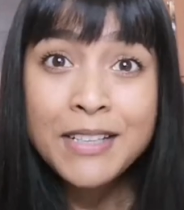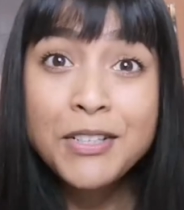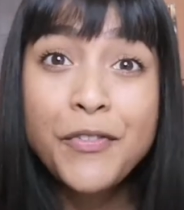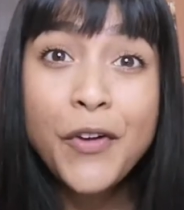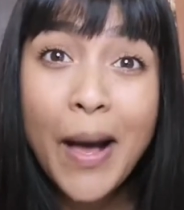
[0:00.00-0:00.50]

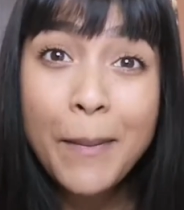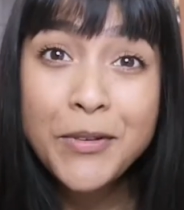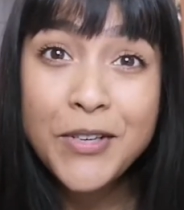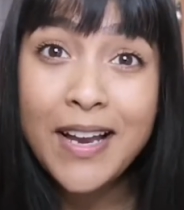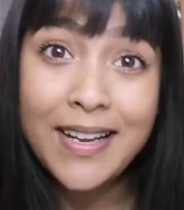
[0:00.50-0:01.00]
So for your apple
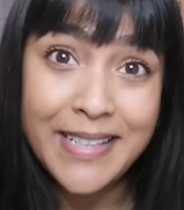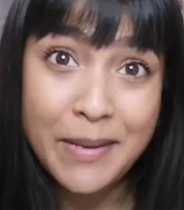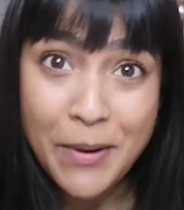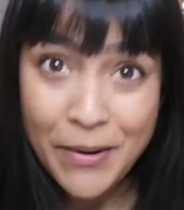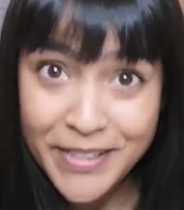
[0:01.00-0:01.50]
chai latte
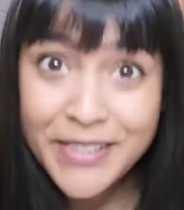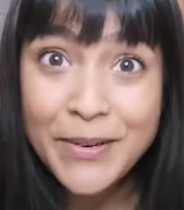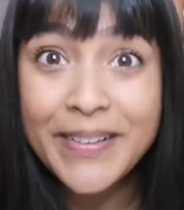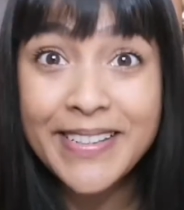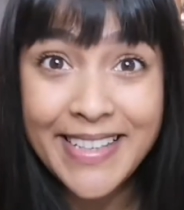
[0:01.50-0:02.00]
porridge,
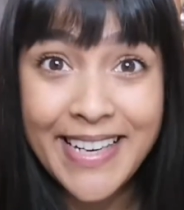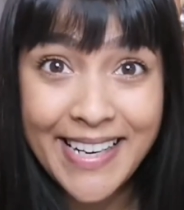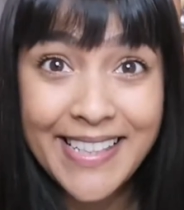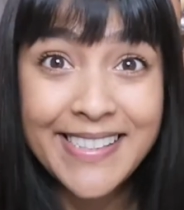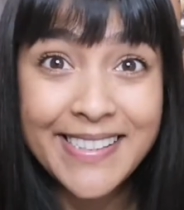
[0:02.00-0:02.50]
you're going to need